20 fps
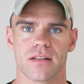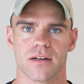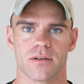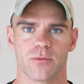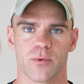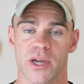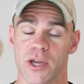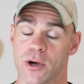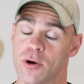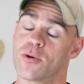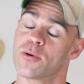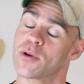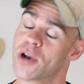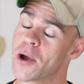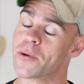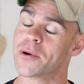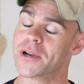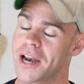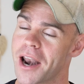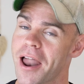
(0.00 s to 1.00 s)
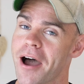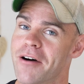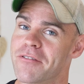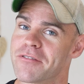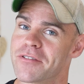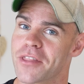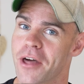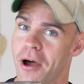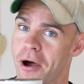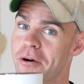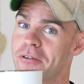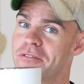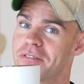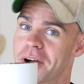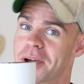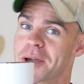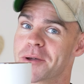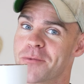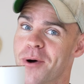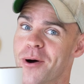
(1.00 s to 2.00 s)
that we all know and love, and the whole
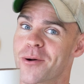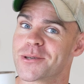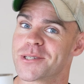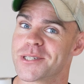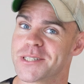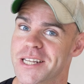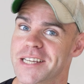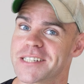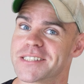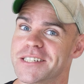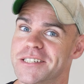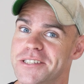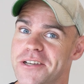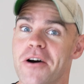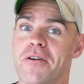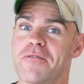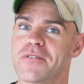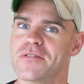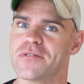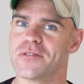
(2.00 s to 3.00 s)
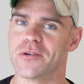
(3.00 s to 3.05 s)
fucking world is addicted to coffee